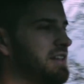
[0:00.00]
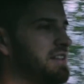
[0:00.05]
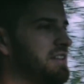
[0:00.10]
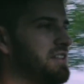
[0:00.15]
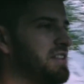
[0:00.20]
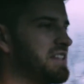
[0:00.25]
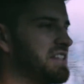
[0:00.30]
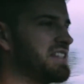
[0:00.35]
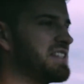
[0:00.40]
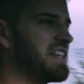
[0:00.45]

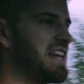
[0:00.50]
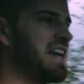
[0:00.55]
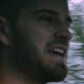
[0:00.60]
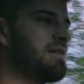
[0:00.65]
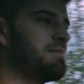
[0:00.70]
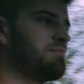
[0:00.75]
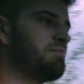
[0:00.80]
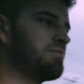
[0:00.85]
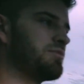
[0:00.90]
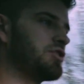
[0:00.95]
the
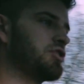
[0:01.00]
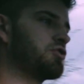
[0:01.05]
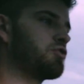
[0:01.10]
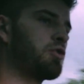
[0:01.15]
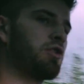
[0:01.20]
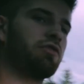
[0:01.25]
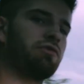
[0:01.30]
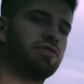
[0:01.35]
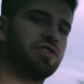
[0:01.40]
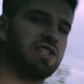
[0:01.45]
same
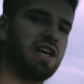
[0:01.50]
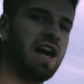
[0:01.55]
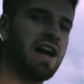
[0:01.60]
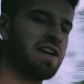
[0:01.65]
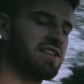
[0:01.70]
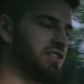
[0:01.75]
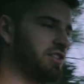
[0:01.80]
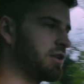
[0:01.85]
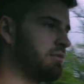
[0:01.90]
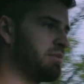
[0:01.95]
sort of
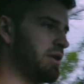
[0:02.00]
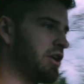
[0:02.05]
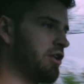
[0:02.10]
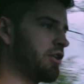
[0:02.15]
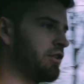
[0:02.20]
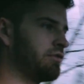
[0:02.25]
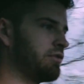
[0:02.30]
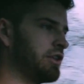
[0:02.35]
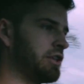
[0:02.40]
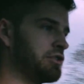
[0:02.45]
size
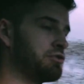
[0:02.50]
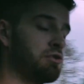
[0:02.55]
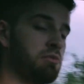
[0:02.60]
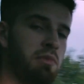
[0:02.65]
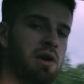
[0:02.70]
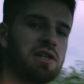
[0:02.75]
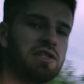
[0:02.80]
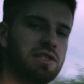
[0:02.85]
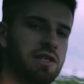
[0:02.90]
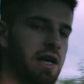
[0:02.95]
comparatively to a
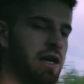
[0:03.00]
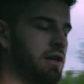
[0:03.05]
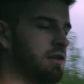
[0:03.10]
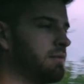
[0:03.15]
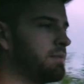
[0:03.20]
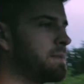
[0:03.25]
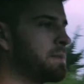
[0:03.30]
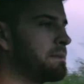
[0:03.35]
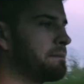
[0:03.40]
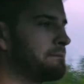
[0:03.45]

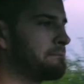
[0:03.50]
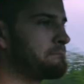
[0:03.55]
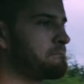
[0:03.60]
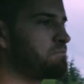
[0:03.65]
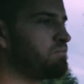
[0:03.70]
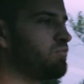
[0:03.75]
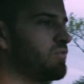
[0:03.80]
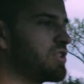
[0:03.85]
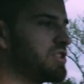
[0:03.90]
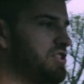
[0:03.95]

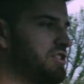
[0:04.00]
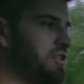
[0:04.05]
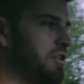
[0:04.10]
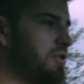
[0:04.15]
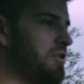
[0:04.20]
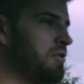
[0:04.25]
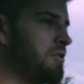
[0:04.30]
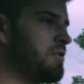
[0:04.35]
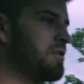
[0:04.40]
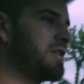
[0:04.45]
Mustang.
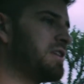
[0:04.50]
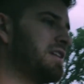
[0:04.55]
So,